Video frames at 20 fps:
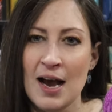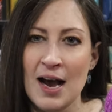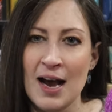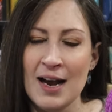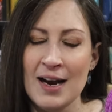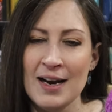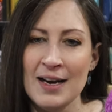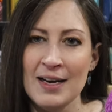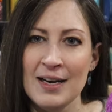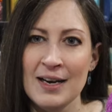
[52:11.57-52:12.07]

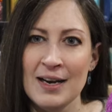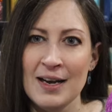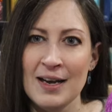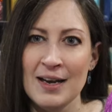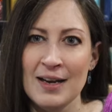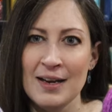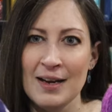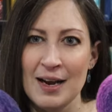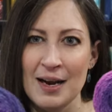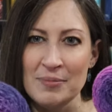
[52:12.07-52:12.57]
I
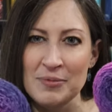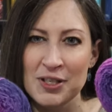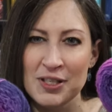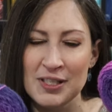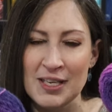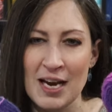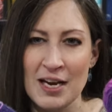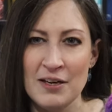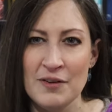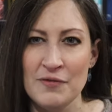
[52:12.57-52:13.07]
I'm just
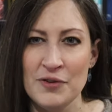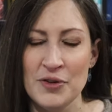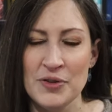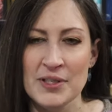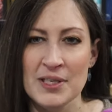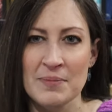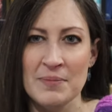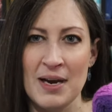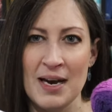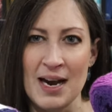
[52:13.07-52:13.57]
kind of
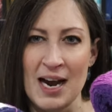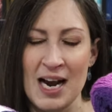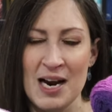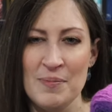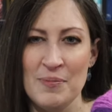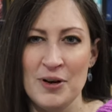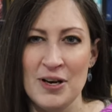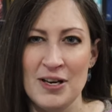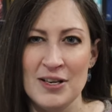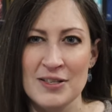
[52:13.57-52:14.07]
using my
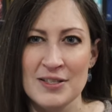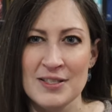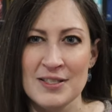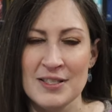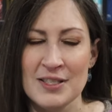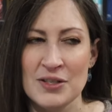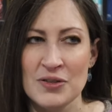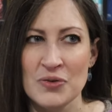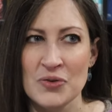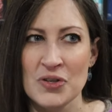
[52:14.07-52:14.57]
eyeballs
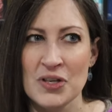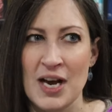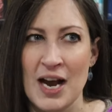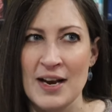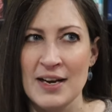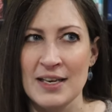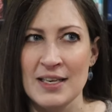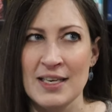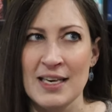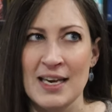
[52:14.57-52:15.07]
to
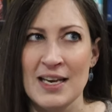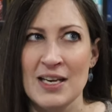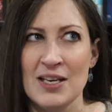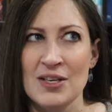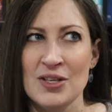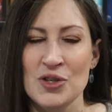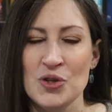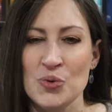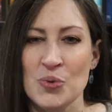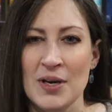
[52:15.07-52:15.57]
kind of
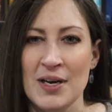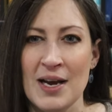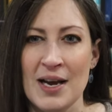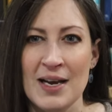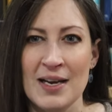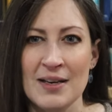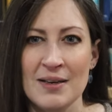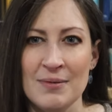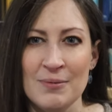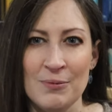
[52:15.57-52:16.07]
gauge when
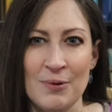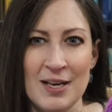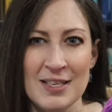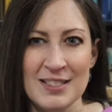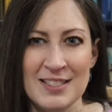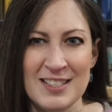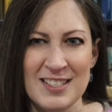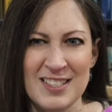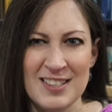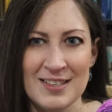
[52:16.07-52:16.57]
I want
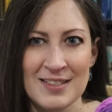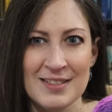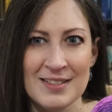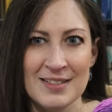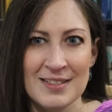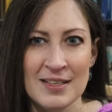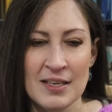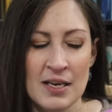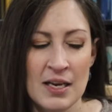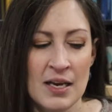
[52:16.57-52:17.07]
to
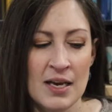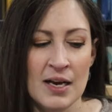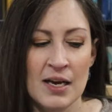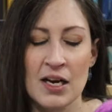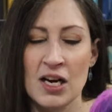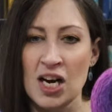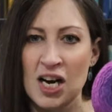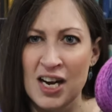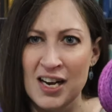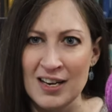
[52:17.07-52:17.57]
just
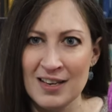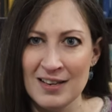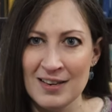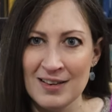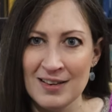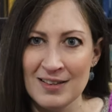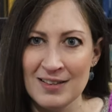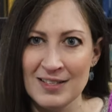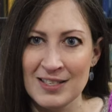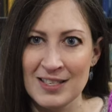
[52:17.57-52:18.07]
cut
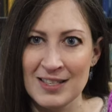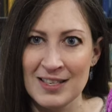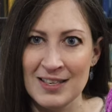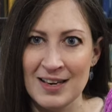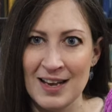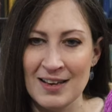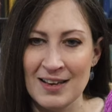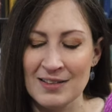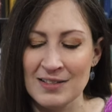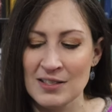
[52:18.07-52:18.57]
to the
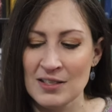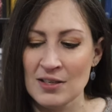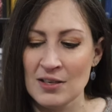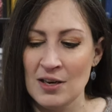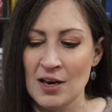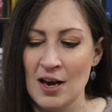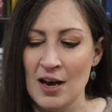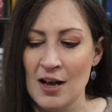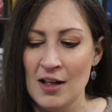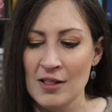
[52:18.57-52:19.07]
next
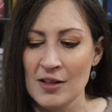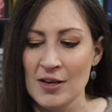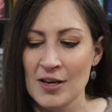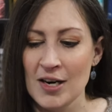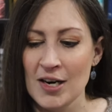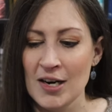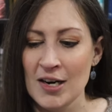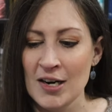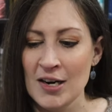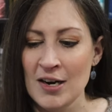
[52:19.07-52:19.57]

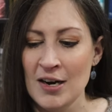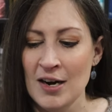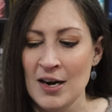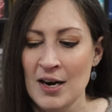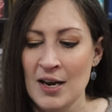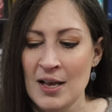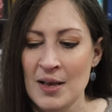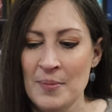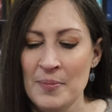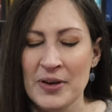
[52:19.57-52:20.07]
color
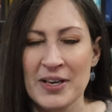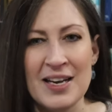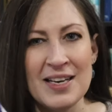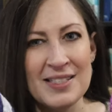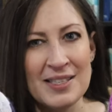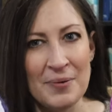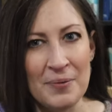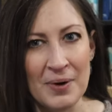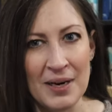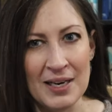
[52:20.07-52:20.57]
because
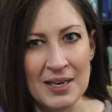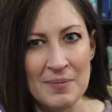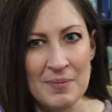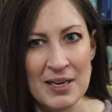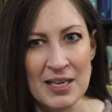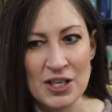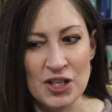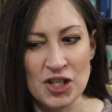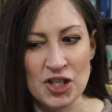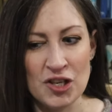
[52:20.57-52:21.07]
I want to
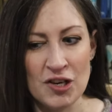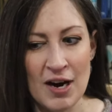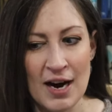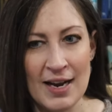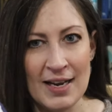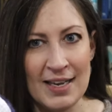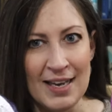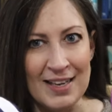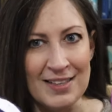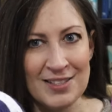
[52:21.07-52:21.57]
make sure I
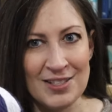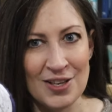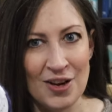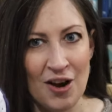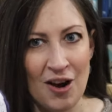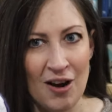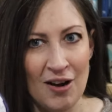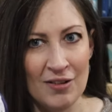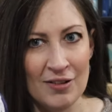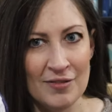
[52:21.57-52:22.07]
get to
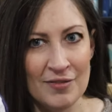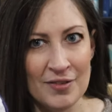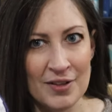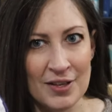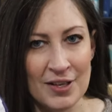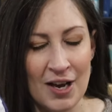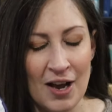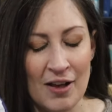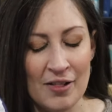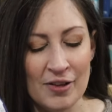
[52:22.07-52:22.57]
all of the
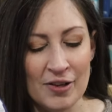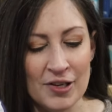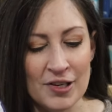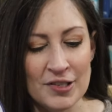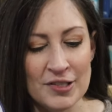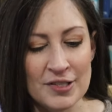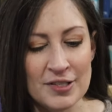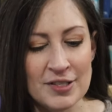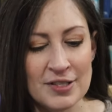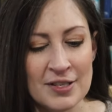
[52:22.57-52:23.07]

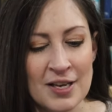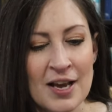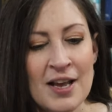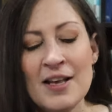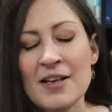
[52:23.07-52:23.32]
colors